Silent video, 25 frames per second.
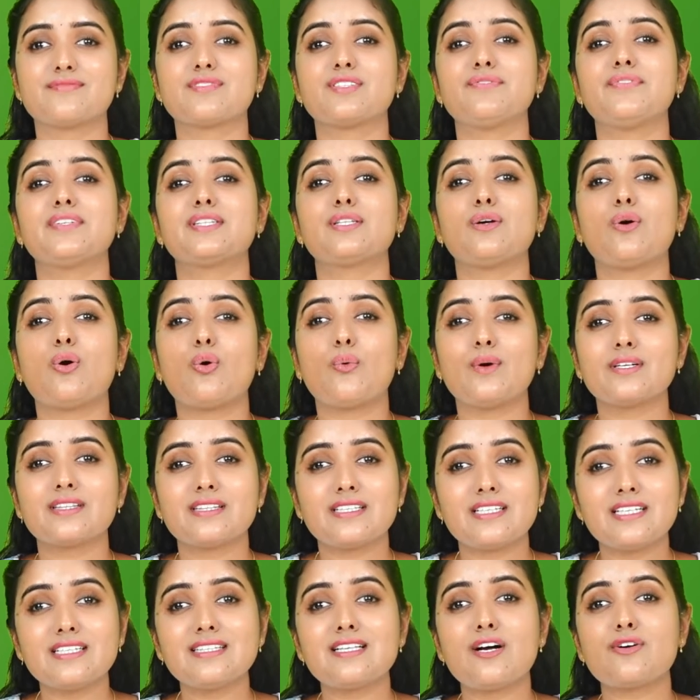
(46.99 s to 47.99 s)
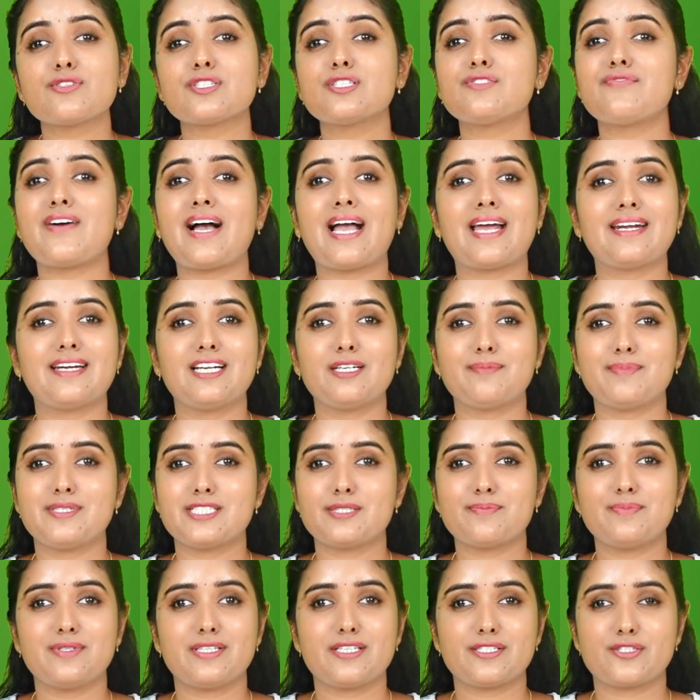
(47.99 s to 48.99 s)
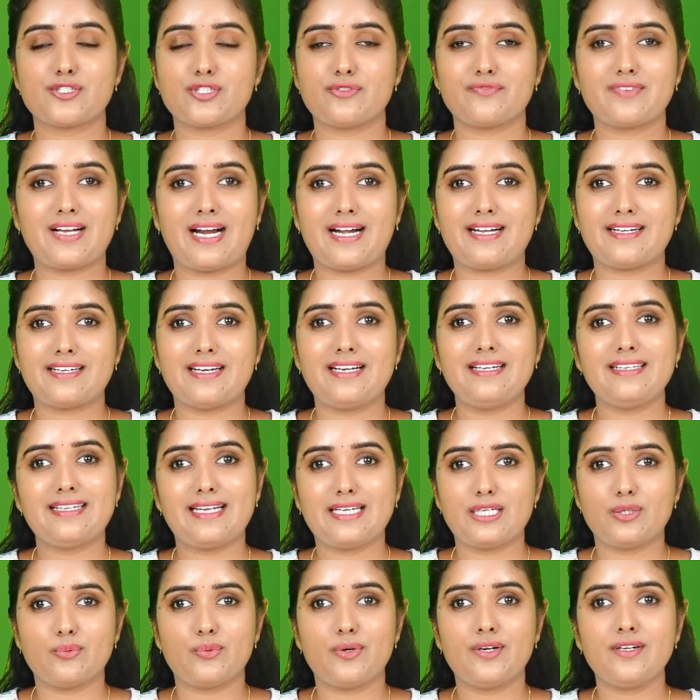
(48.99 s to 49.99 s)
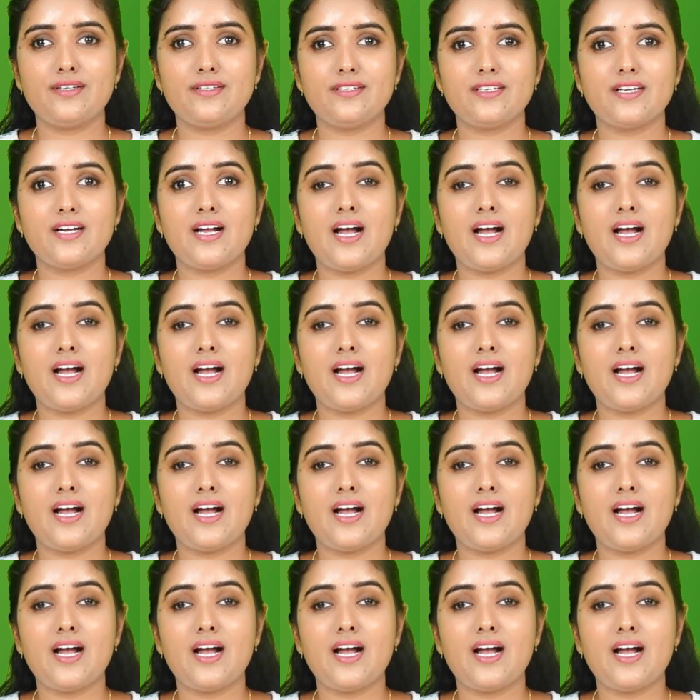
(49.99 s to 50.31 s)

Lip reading: With over 3,500 plus minutes of content delivered,